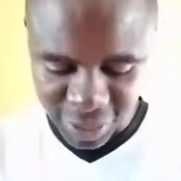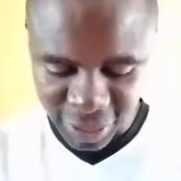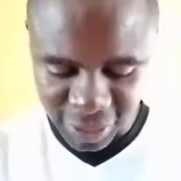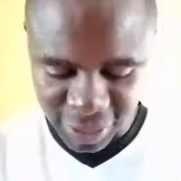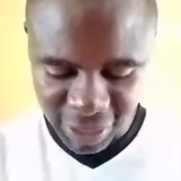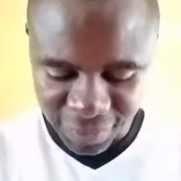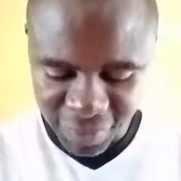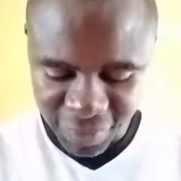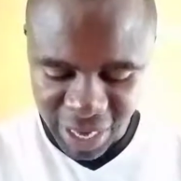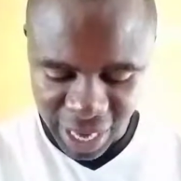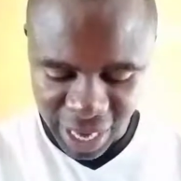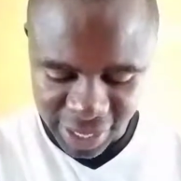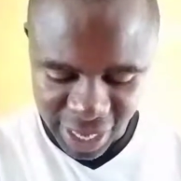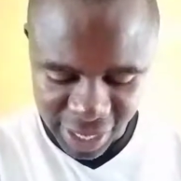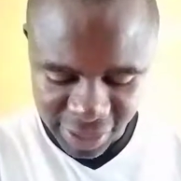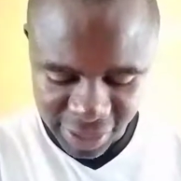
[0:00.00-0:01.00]
have
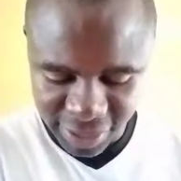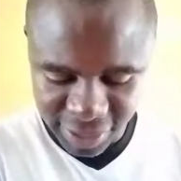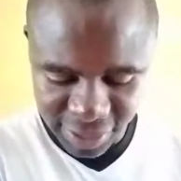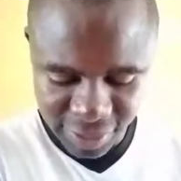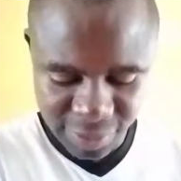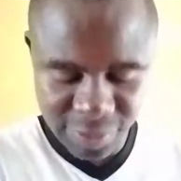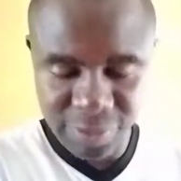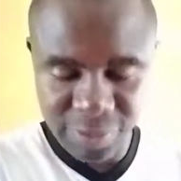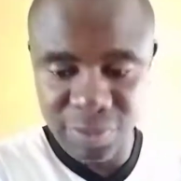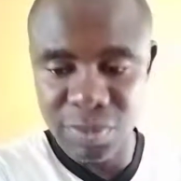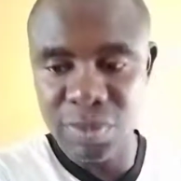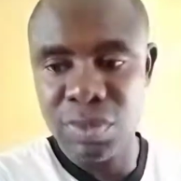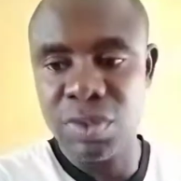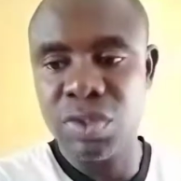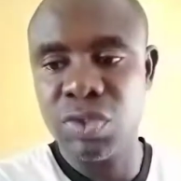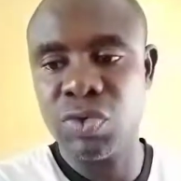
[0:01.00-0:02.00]
gathered
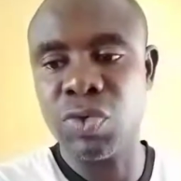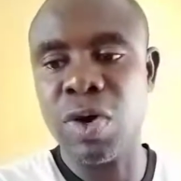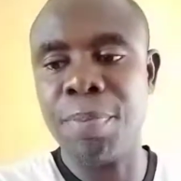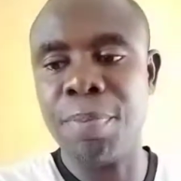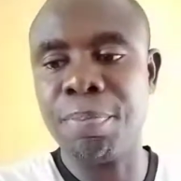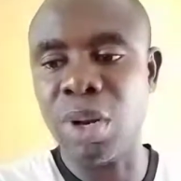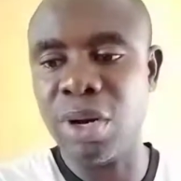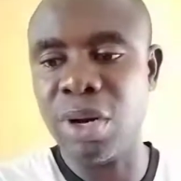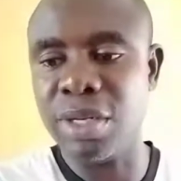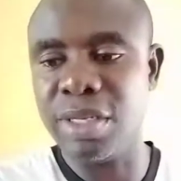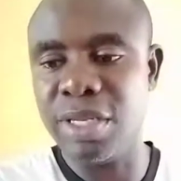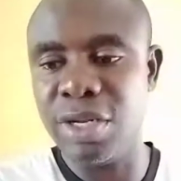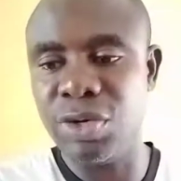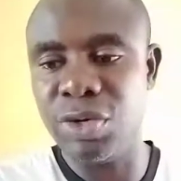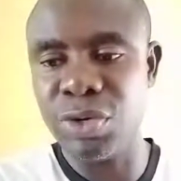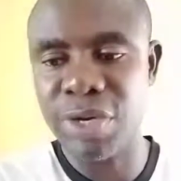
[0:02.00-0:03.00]
to applaud the
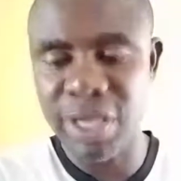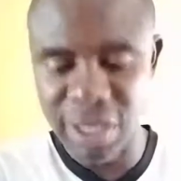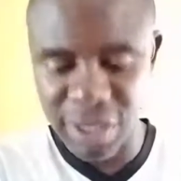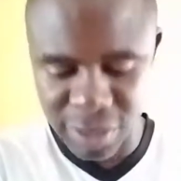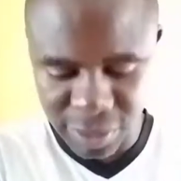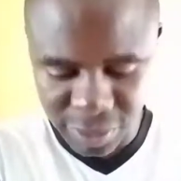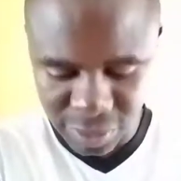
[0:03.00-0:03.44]
new king.